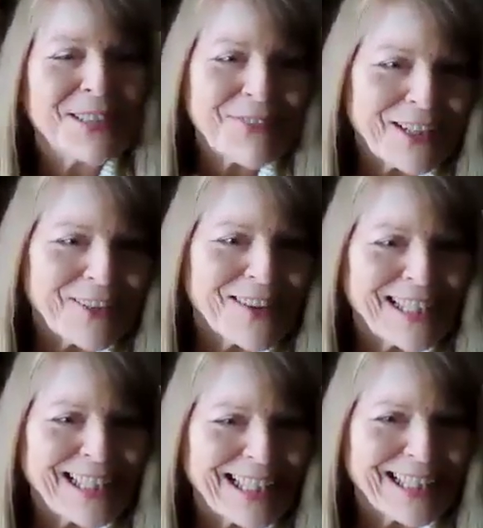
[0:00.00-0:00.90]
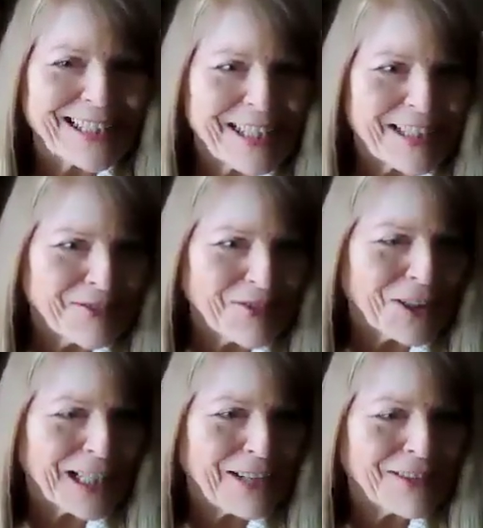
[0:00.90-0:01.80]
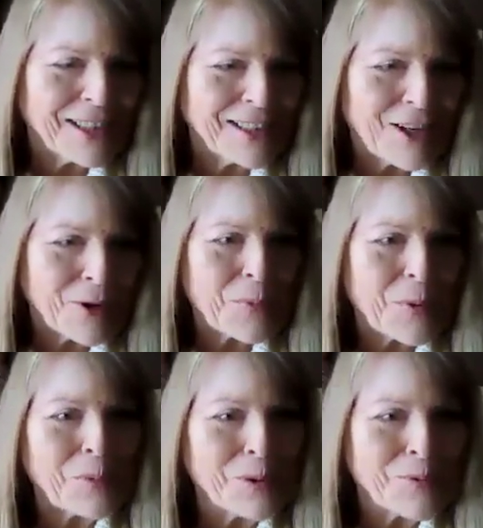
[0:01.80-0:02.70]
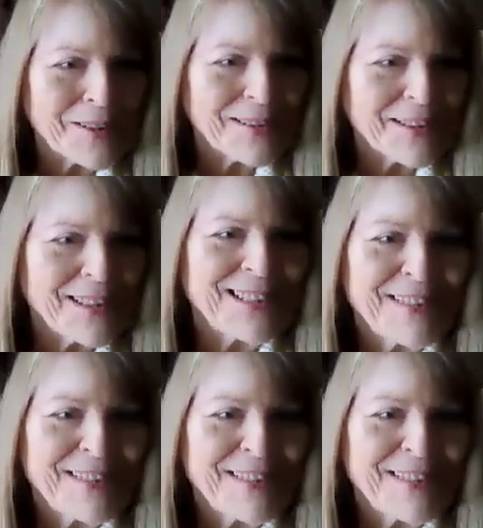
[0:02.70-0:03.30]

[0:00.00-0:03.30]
live healthy and avoid having heart problems